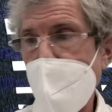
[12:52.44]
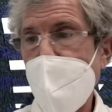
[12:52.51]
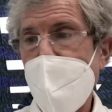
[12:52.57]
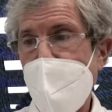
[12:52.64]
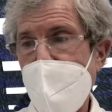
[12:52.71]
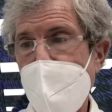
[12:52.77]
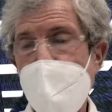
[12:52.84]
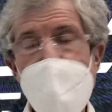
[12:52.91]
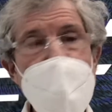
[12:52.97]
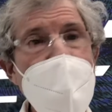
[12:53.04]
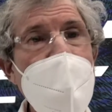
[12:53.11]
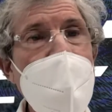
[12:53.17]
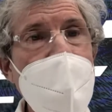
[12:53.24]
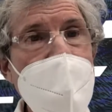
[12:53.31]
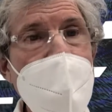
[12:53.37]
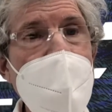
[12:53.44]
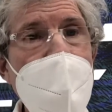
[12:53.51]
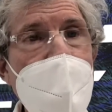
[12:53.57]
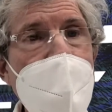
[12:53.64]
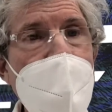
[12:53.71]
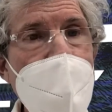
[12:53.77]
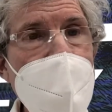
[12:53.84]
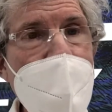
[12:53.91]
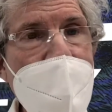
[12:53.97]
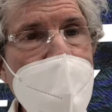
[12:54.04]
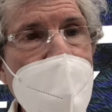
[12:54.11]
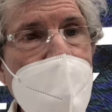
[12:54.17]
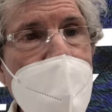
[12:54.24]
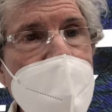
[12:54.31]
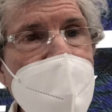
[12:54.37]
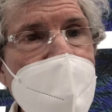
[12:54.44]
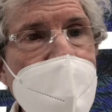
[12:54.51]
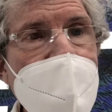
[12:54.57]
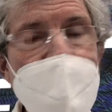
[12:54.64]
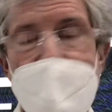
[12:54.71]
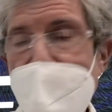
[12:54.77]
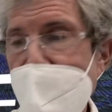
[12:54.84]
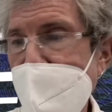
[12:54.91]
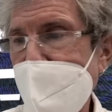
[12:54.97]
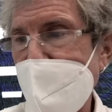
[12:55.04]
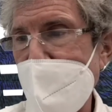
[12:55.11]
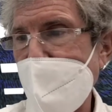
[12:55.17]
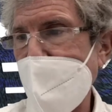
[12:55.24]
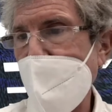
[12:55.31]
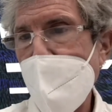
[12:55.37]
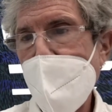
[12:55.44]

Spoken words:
this was signed and ratified in 1787.